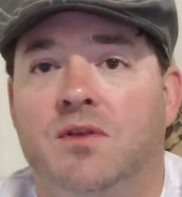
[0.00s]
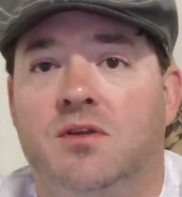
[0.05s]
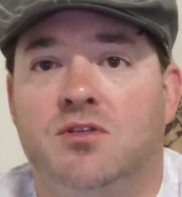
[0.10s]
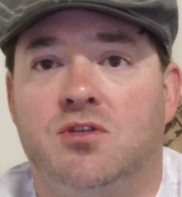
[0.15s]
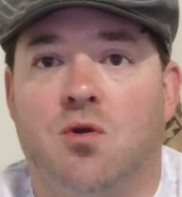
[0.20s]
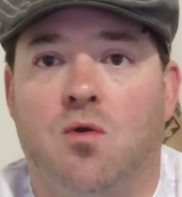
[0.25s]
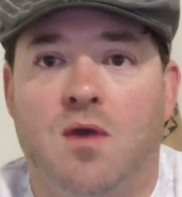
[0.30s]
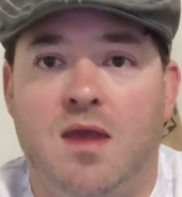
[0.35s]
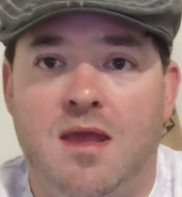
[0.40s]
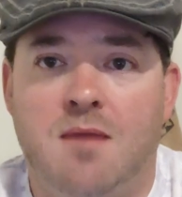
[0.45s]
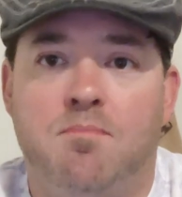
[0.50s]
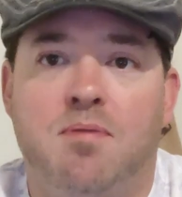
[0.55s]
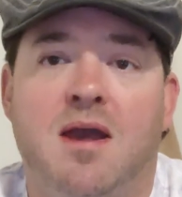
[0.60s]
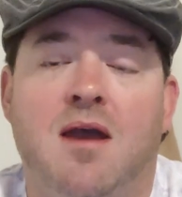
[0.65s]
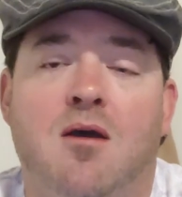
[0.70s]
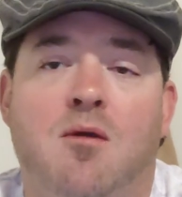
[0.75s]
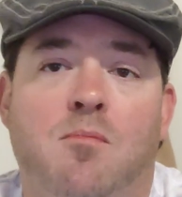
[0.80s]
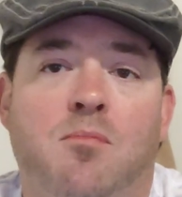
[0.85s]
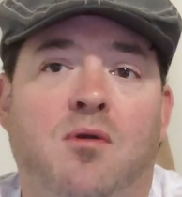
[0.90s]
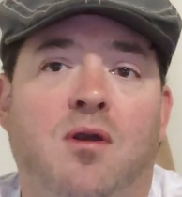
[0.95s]
So
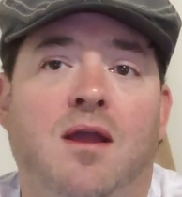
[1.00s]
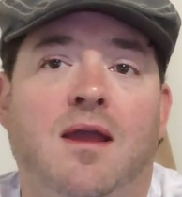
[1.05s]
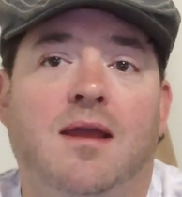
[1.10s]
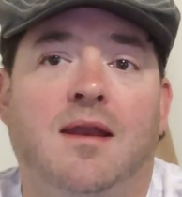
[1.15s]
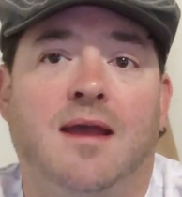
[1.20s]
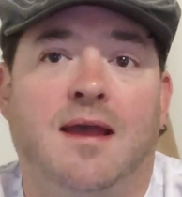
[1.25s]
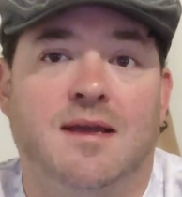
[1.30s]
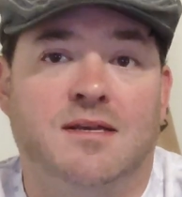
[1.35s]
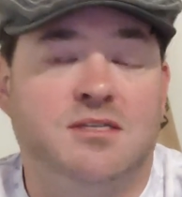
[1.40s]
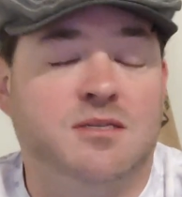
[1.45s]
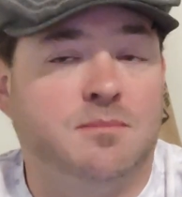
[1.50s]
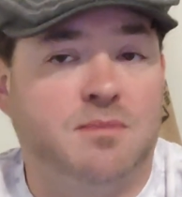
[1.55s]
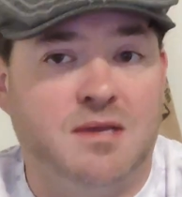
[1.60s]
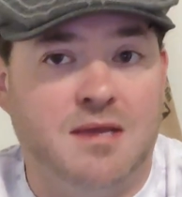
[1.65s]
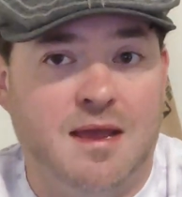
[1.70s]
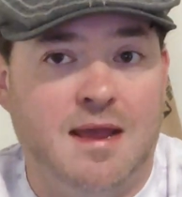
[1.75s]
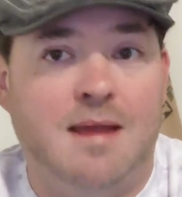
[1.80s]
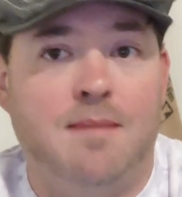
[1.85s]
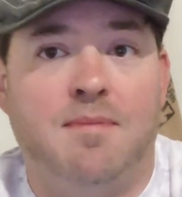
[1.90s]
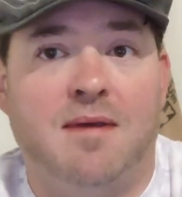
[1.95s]
8-pound braid has to
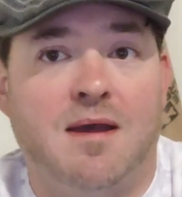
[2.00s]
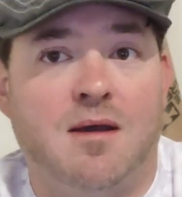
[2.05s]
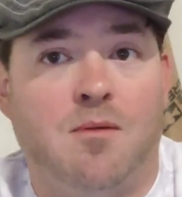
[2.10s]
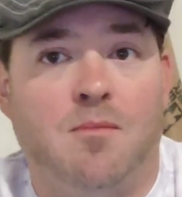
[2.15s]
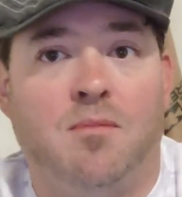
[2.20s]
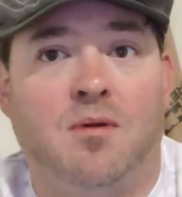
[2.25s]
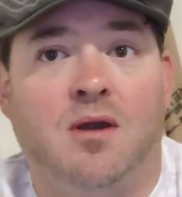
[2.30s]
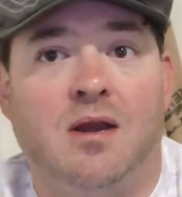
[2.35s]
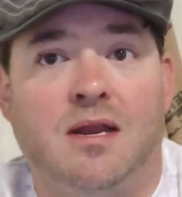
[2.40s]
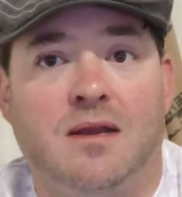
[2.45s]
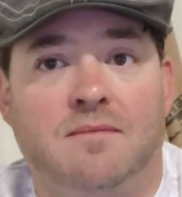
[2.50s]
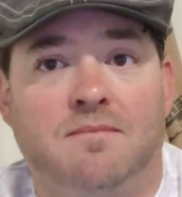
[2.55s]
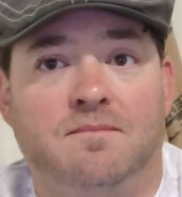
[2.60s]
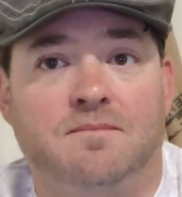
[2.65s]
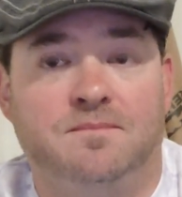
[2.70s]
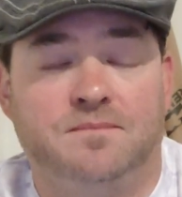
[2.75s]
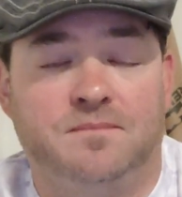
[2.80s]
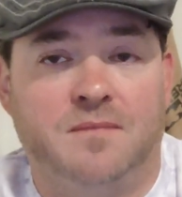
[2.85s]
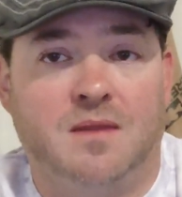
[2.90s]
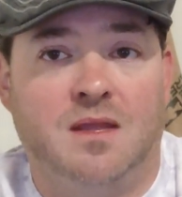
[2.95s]
be 8-pound braid
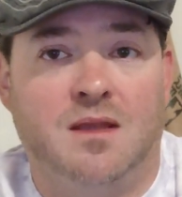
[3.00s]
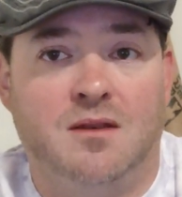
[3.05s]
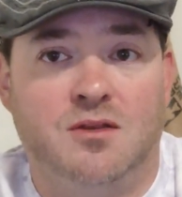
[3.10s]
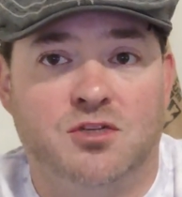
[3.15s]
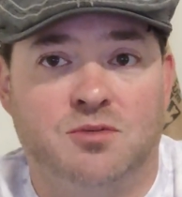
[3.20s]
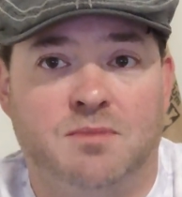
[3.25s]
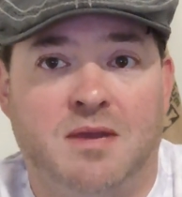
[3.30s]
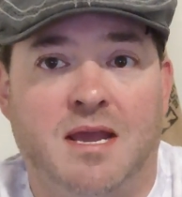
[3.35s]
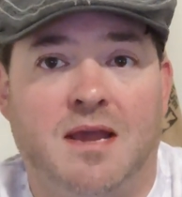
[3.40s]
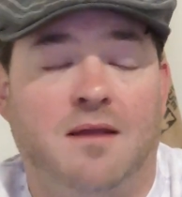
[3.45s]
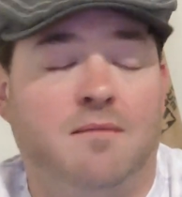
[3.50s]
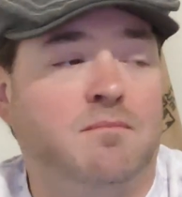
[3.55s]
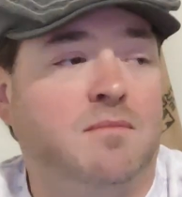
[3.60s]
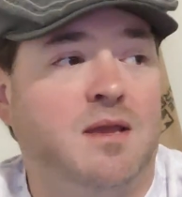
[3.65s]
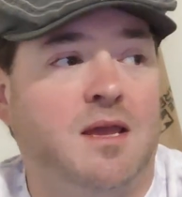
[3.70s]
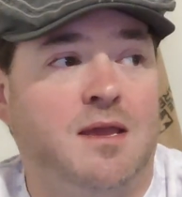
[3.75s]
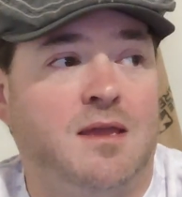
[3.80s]
in Japan.